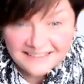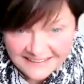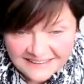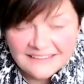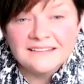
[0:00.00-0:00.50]

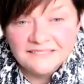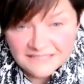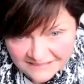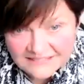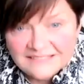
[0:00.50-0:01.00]
hoping that
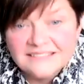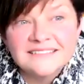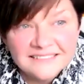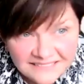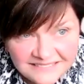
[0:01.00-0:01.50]
you guys
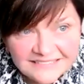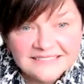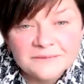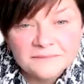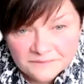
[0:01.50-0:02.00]
are getting
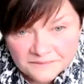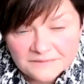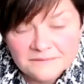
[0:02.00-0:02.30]
used to that